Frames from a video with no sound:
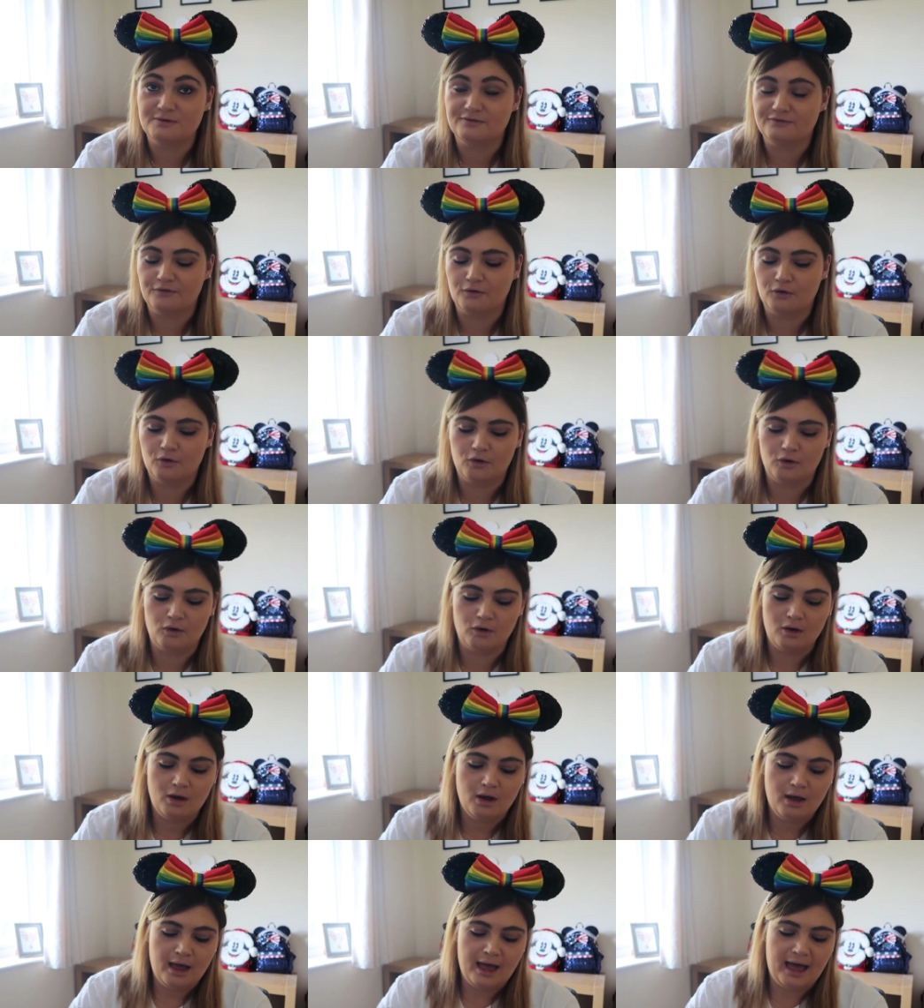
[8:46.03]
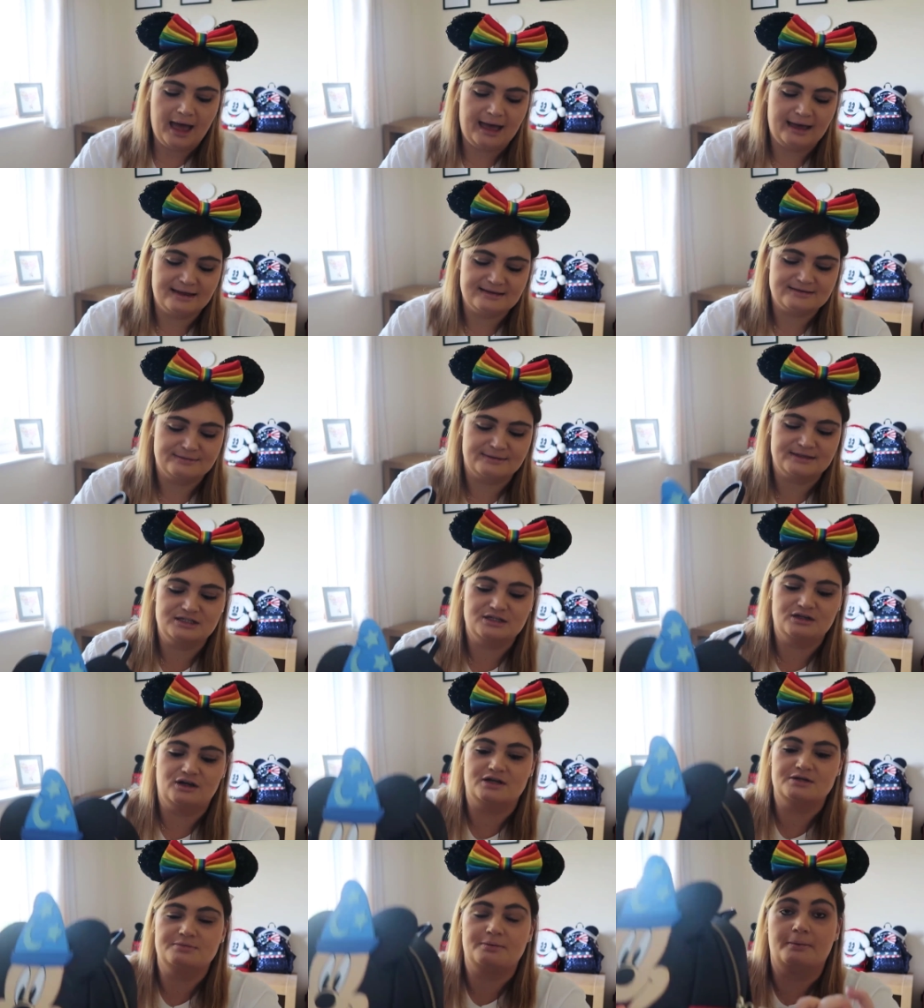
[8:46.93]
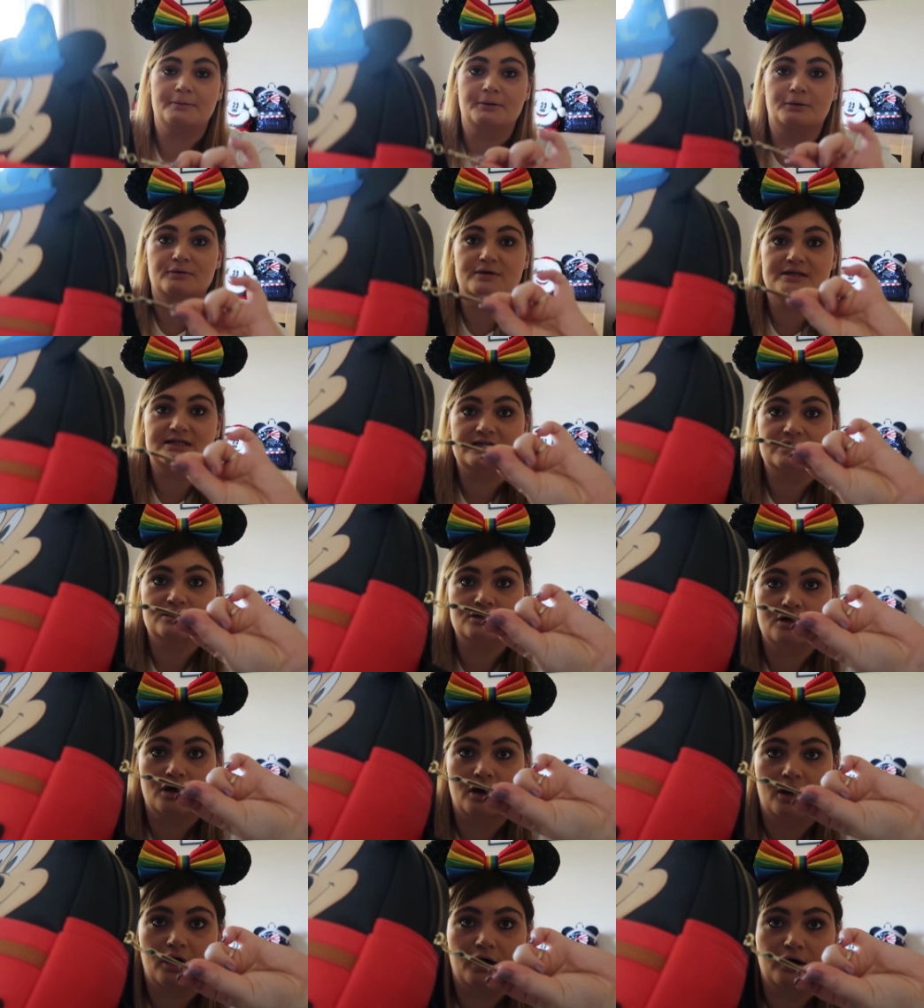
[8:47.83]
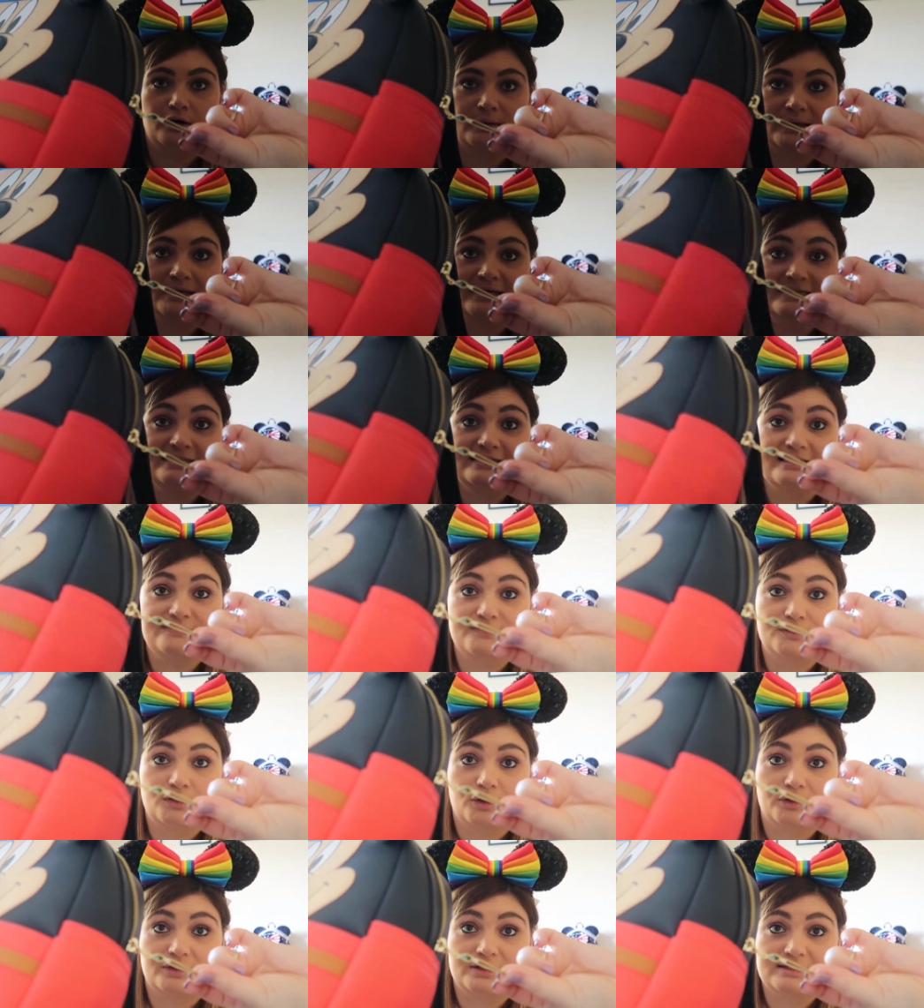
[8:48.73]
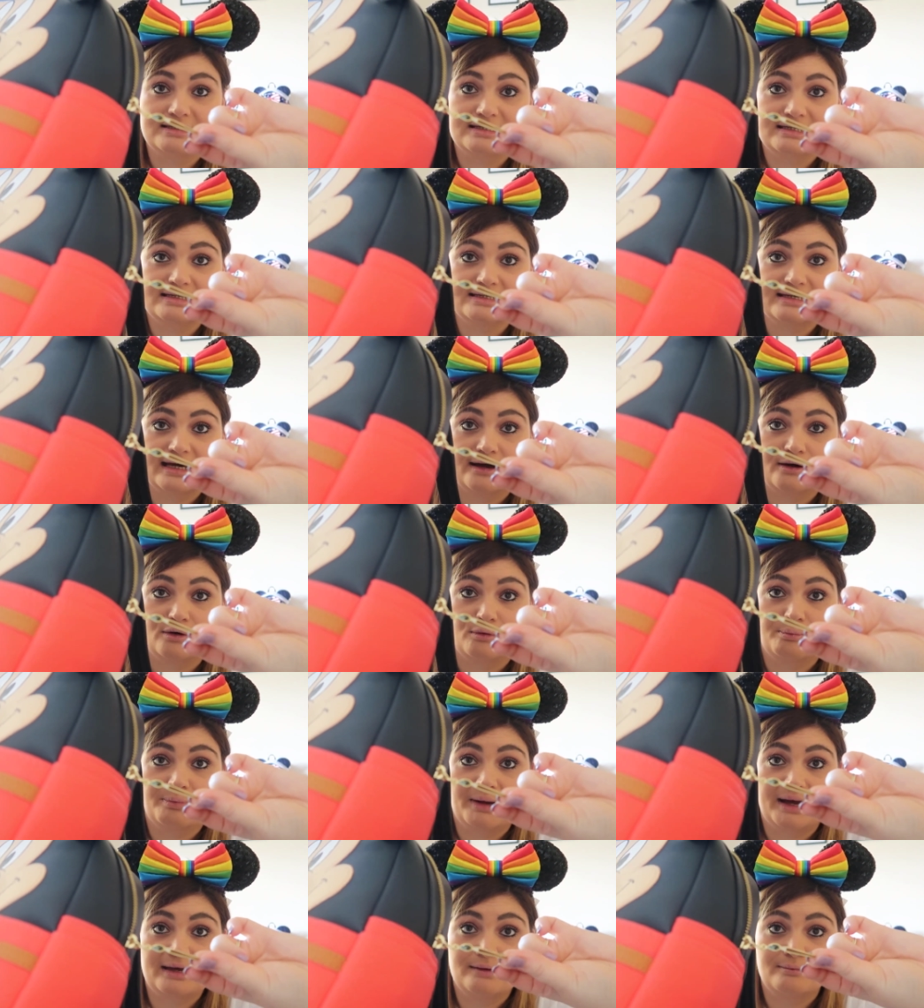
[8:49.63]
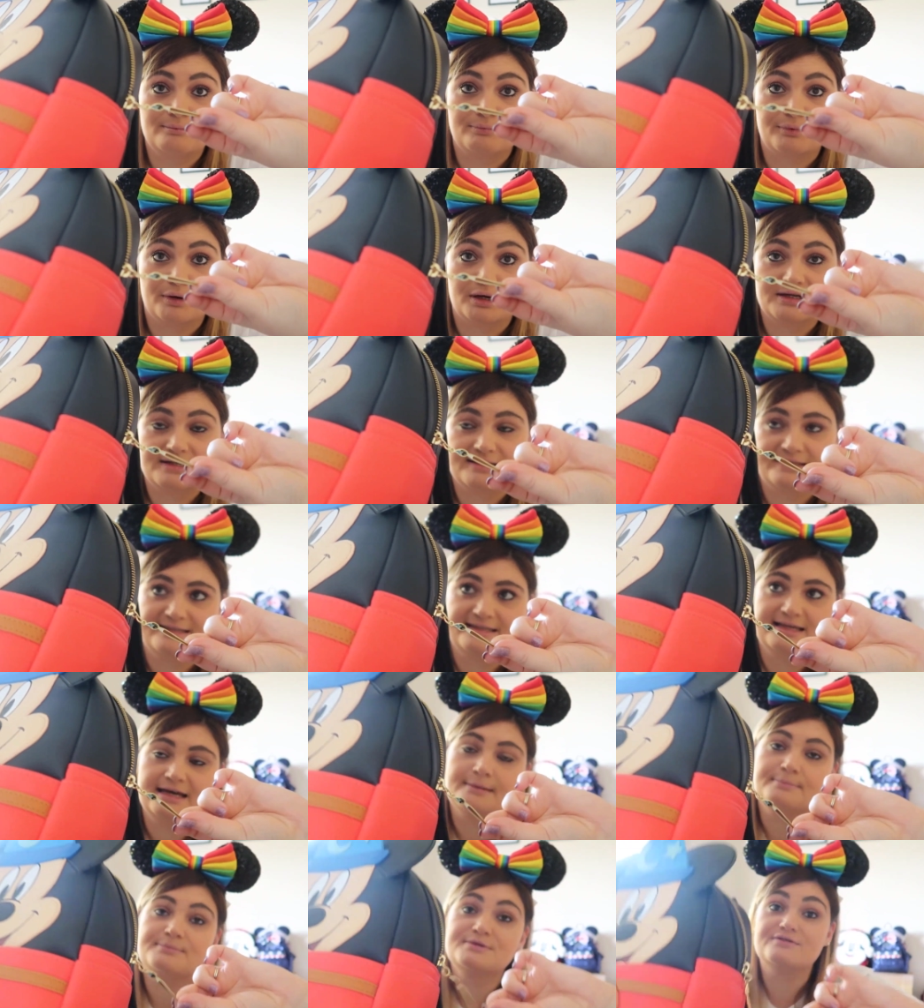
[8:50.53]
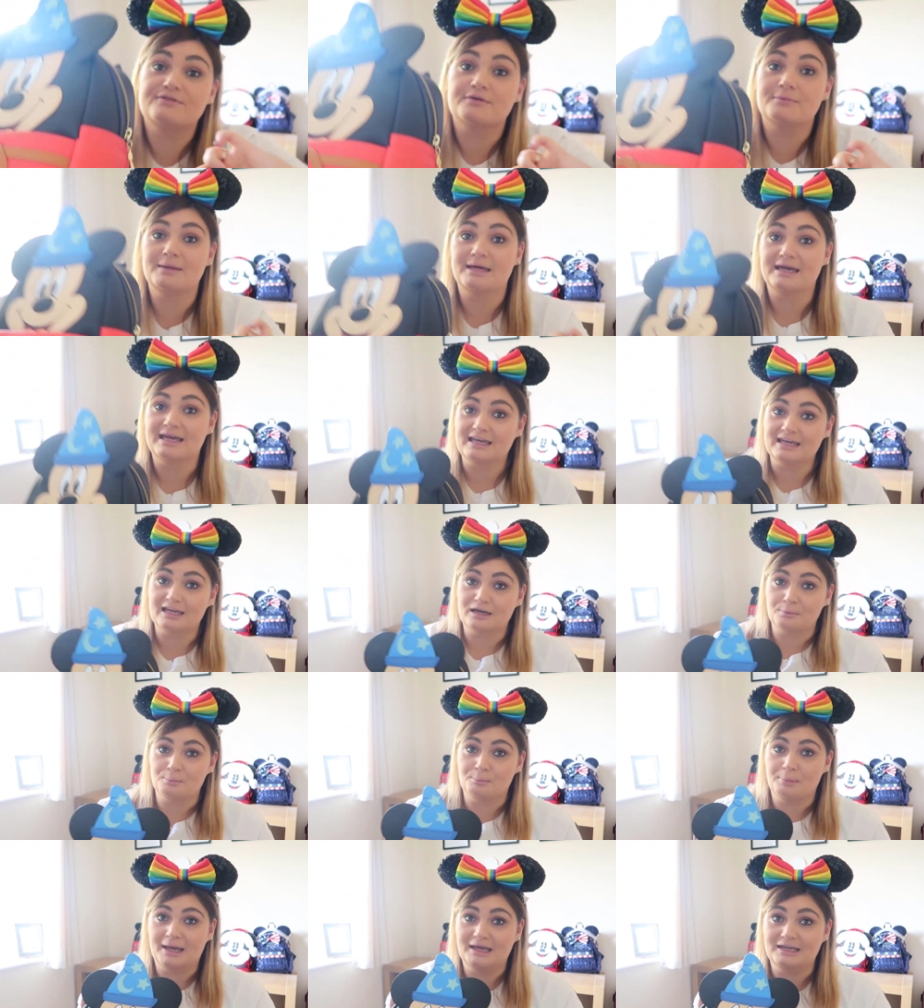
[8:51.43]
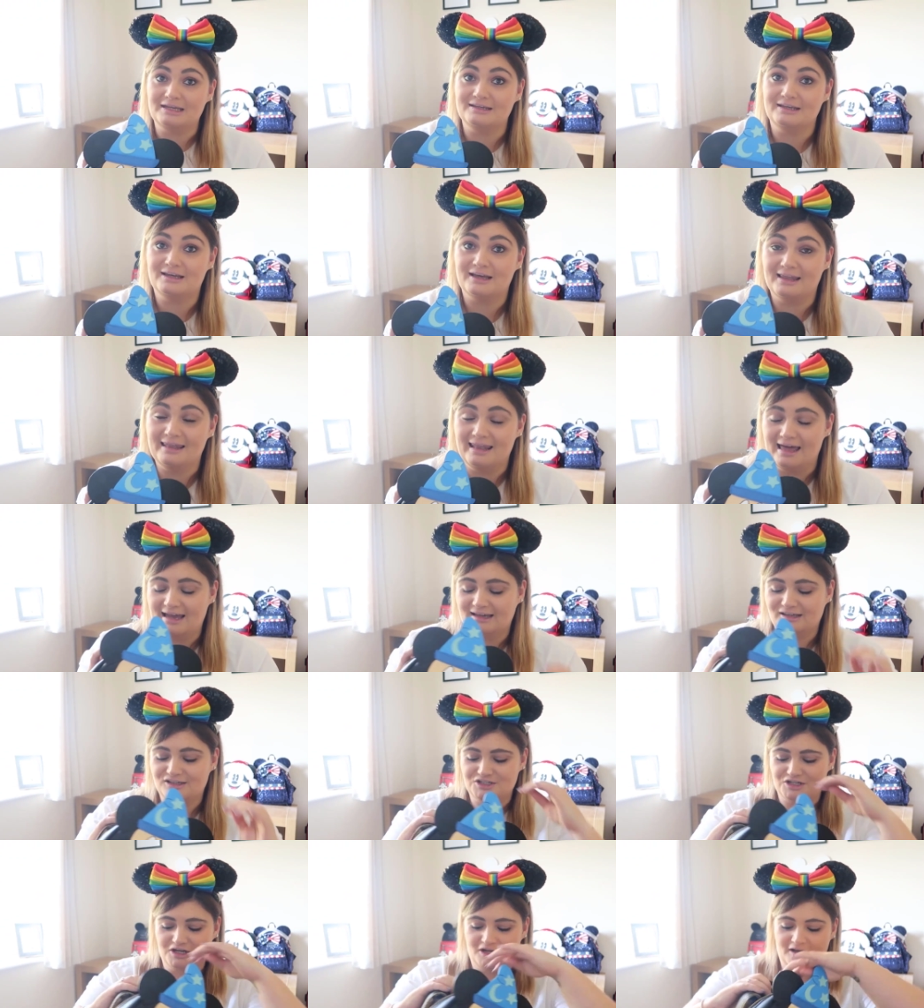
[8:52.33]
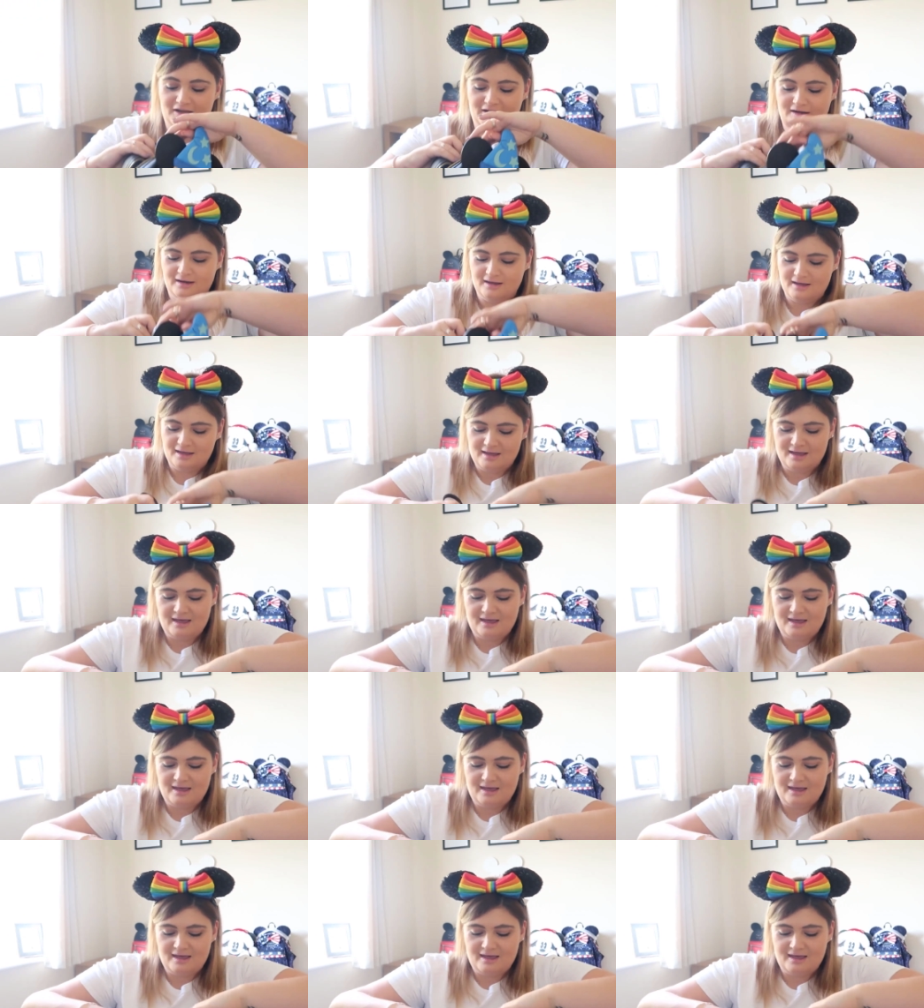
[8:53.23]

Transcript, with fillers: before, so as you guys probably already know, he's even got the detailed paintbrush zips from the Ink and Paint collection.